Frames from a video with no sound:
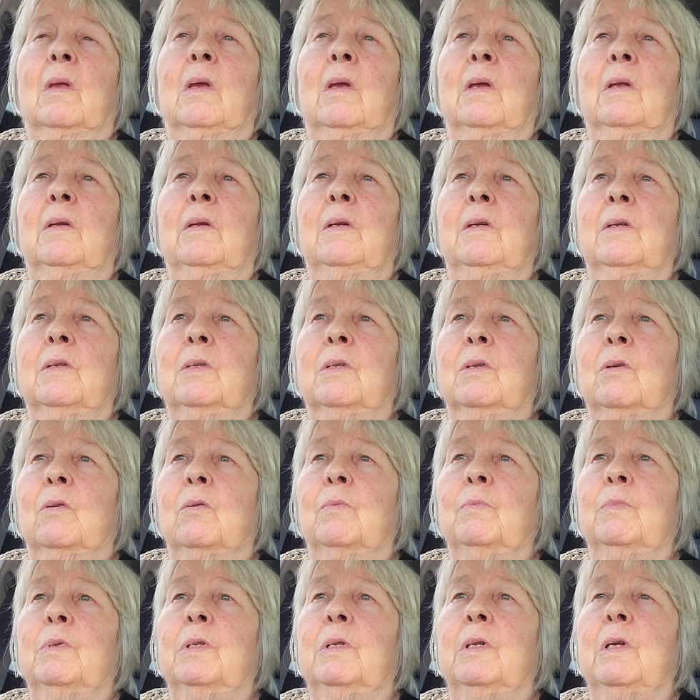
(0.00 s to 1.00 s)
and his
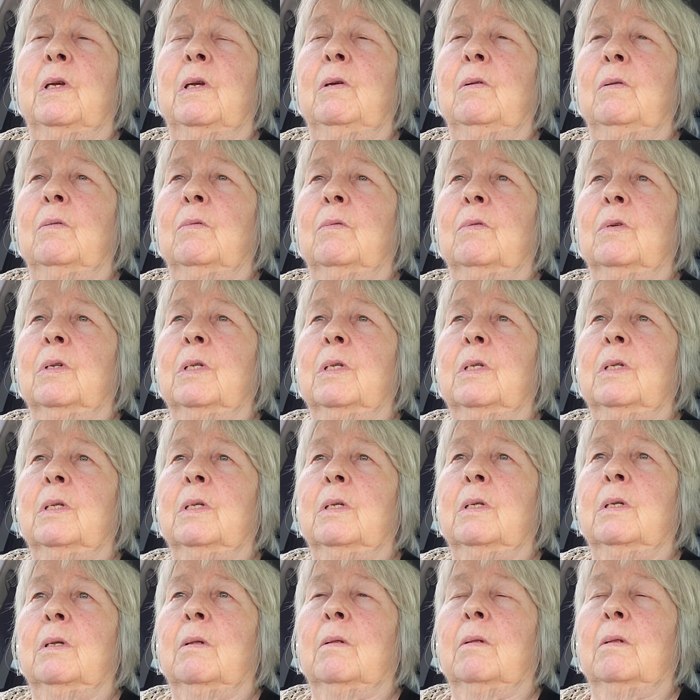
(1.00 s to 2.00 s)
home state
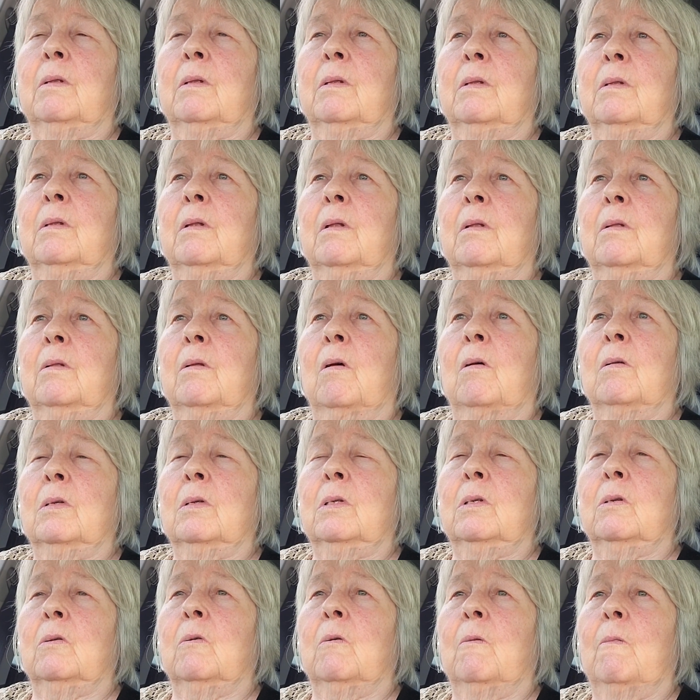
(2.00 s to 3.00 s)
was
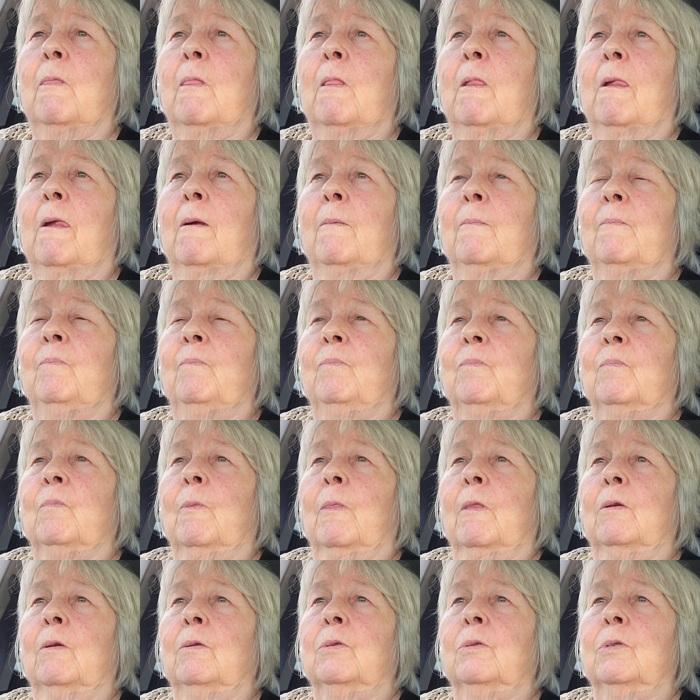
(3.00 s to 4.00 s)
also.
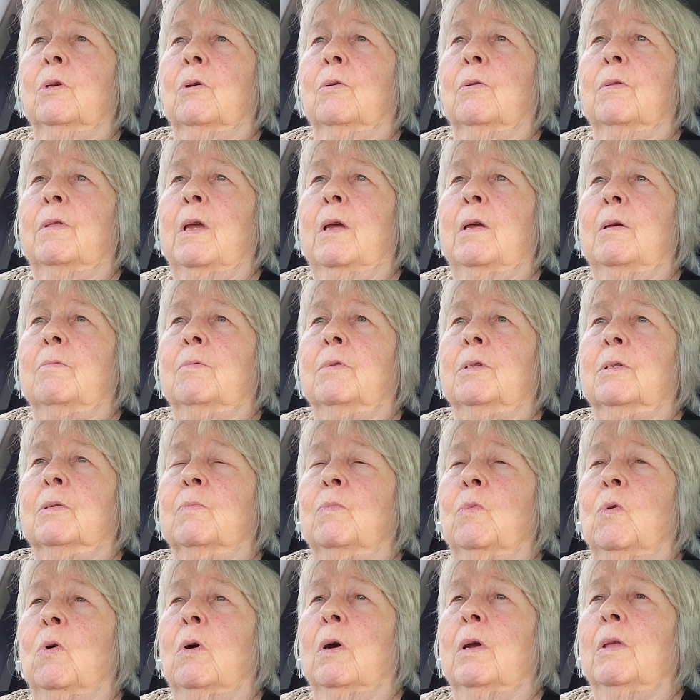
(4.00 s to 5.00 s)
So that was
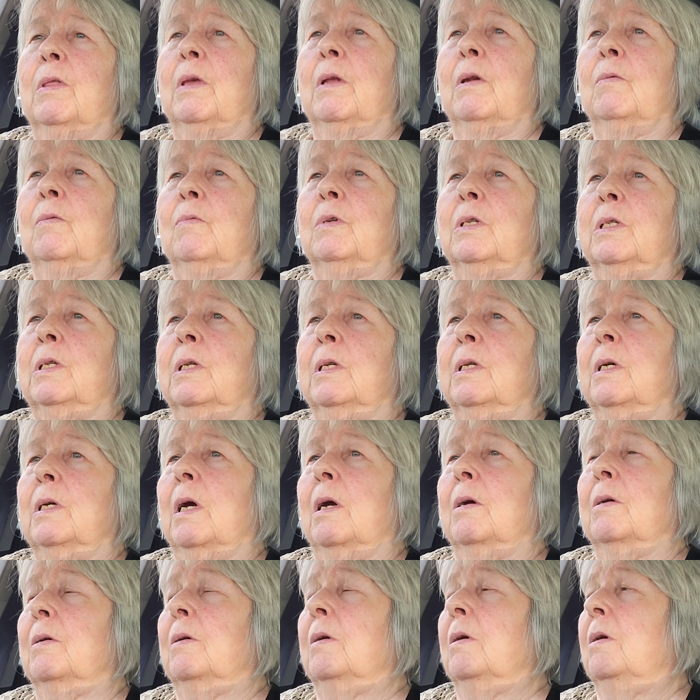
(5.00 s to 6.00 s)
more that it was
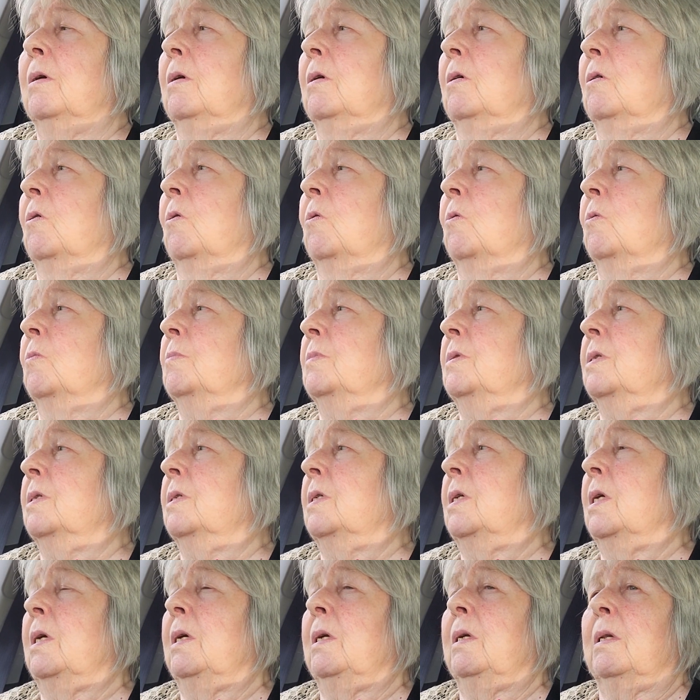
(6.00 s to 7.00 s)
our home
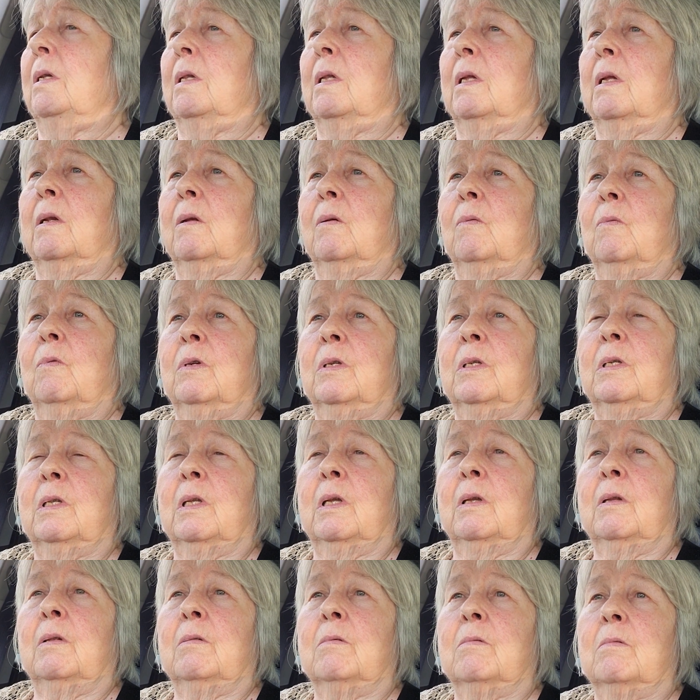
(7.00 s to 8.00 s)
state than it was
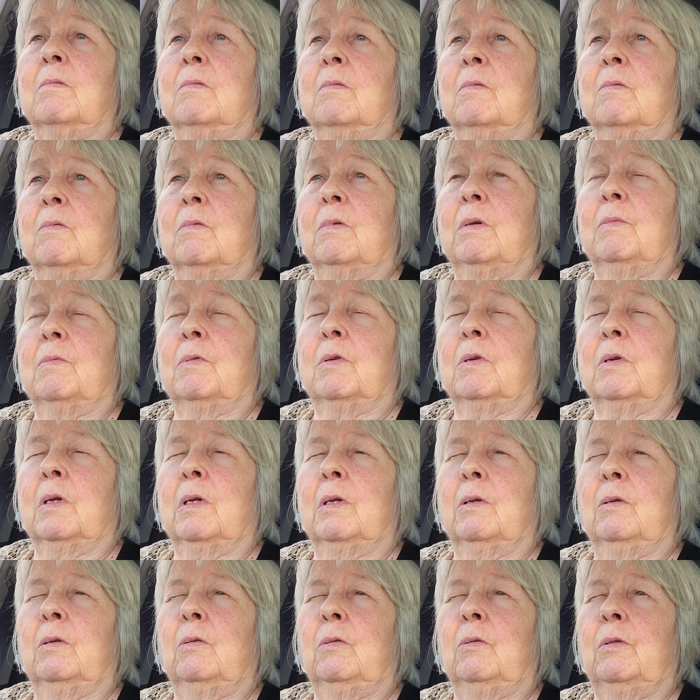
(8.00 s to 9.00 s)
that we were
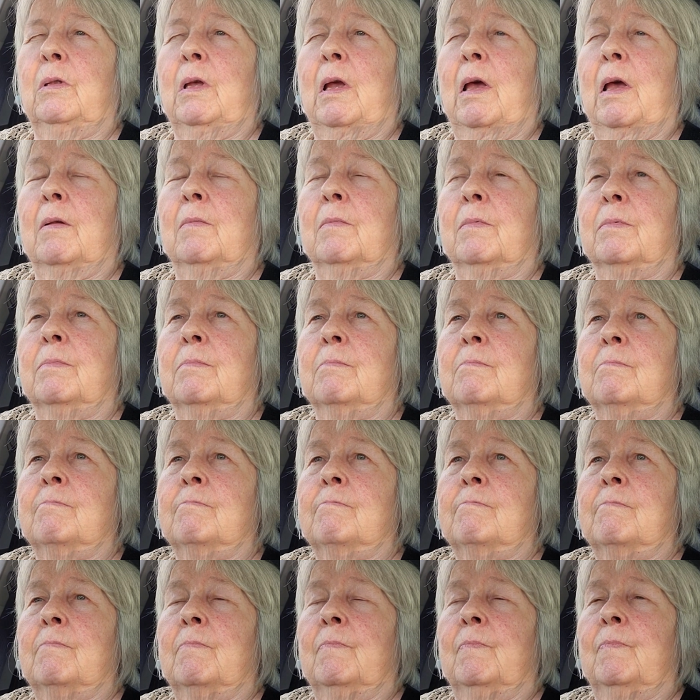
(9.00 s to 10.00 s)
going to do that.
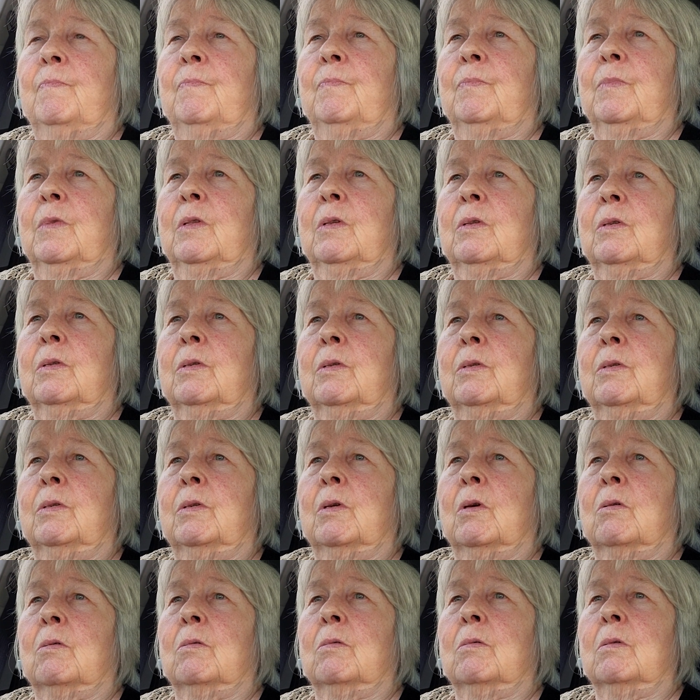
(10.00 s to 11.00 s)

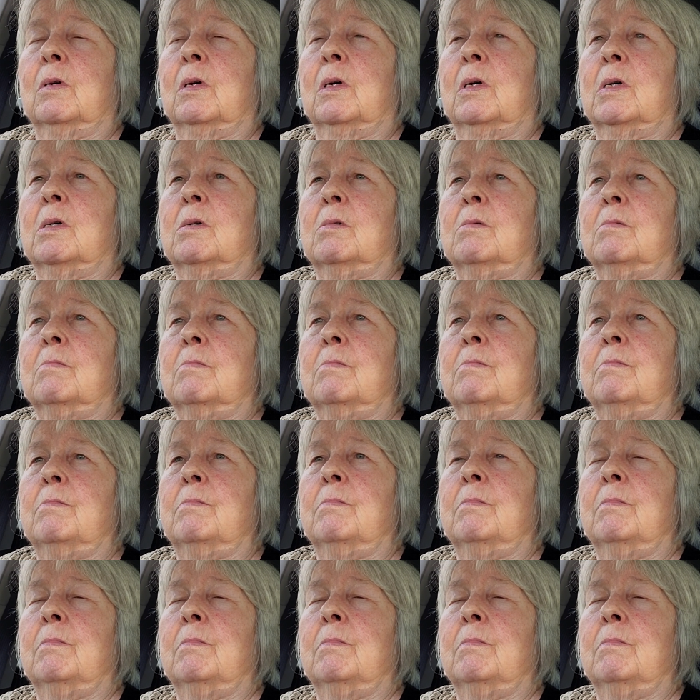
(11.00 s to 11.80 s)
So